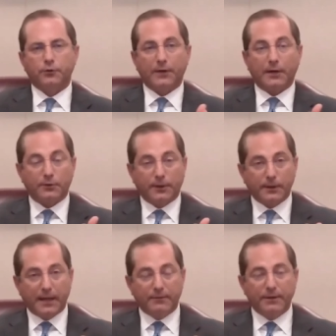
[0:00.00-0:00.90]
so
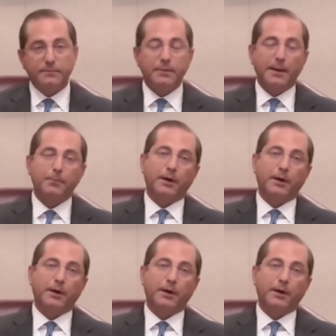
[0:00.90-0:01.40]
Secretary Leavitt, my